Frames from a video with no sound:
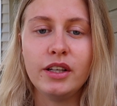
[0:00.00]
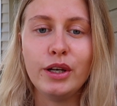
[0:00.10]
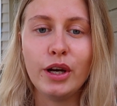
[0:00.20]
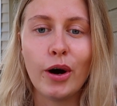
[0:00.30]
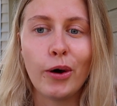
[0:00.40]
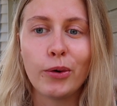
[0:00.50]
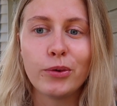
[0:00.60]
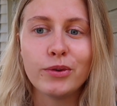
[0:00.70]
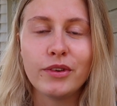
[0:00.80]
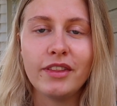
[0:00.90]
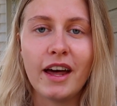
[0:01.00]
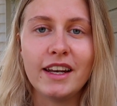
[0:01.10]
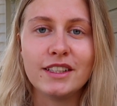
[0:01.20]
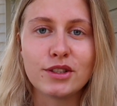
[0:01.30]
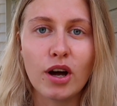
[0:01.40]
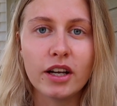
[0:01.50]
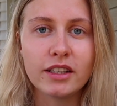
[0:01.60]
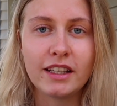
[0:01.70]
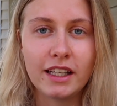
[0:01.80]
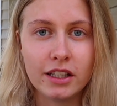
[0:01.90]
know that it's
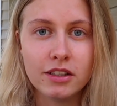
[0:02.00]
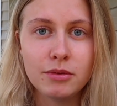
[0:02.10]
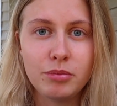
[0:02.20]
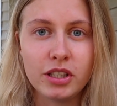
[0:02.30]
not there